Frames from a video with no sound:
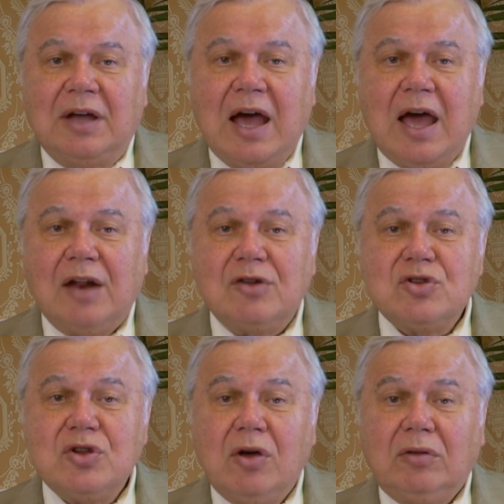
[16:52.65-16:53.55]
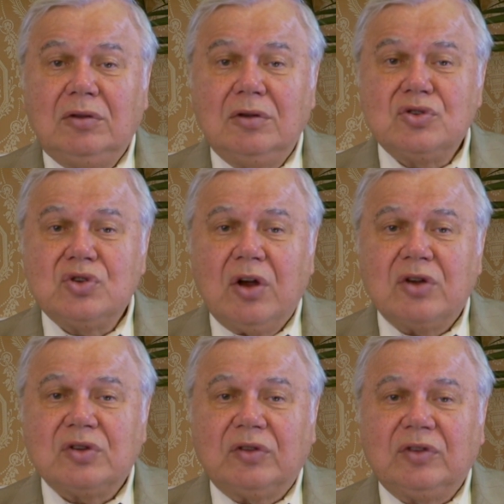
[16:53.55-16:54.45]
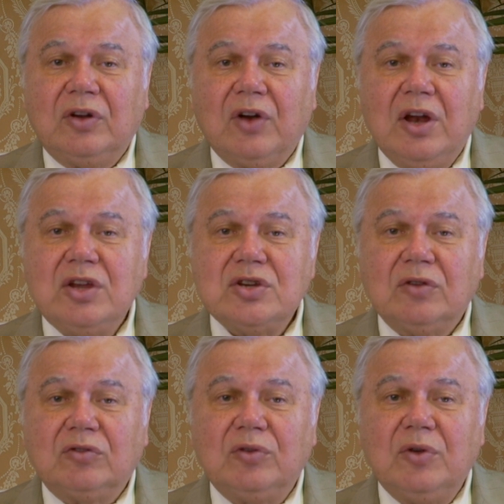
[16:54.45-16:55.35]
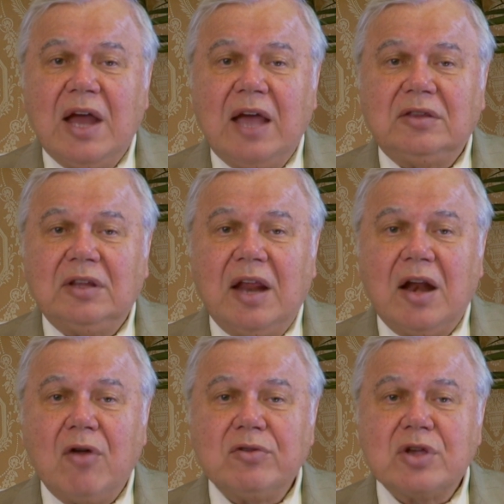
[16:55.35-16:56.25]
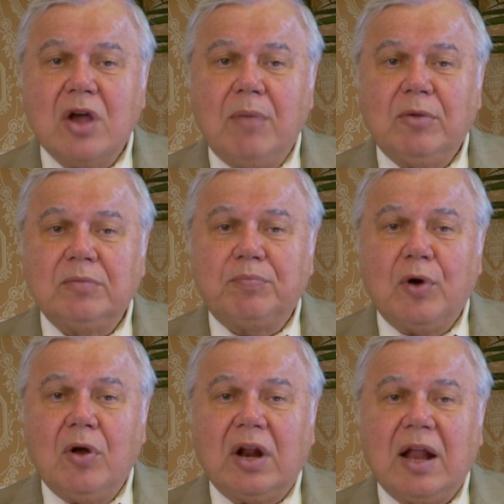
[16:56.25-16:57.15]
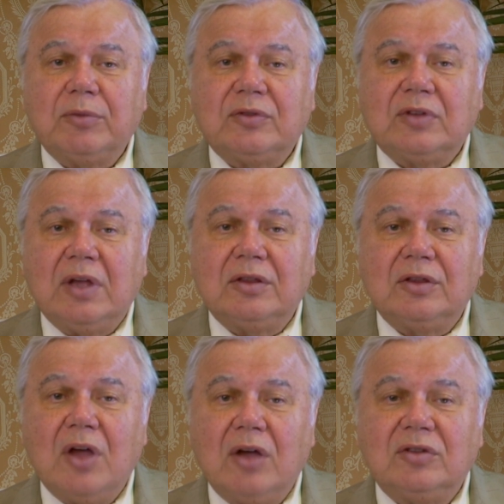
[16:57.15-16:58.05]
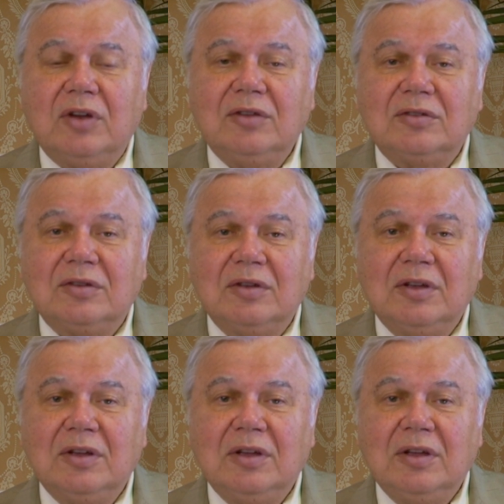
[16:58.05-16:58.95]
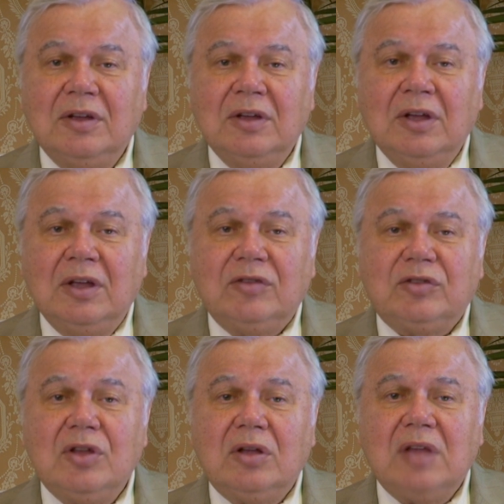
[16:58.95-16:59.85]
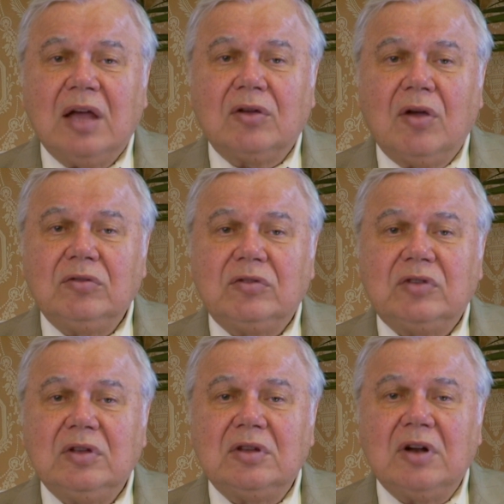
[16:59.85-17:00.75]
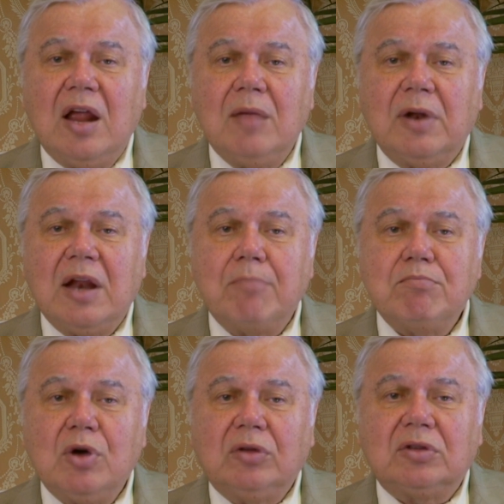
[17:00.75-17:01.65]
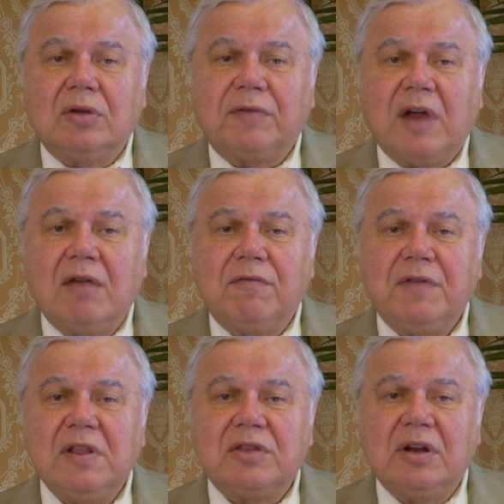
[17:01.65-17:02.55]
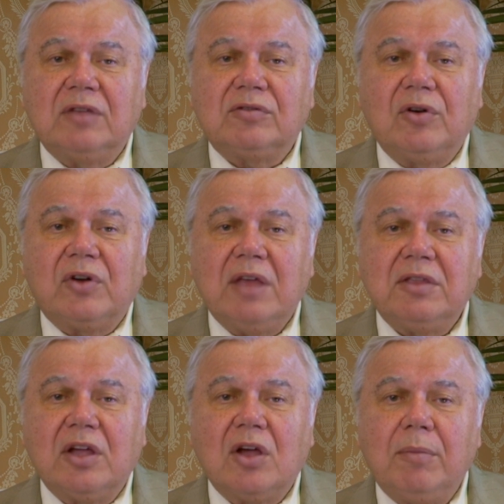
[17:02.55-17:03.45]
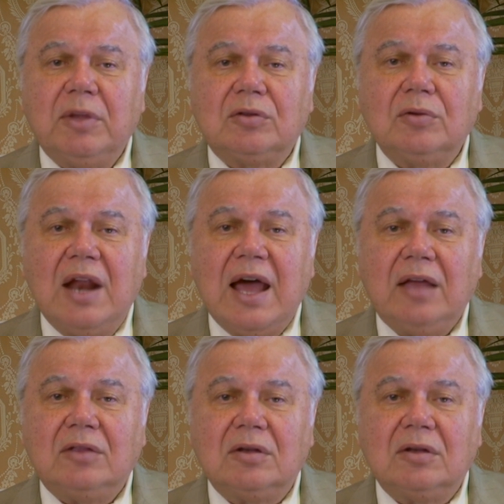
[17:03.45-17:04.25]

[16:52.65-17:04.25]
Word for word: Are not the churches and religions uniting around common programs and doctrines? Is not a considerable amount of her filthiness already coming to light?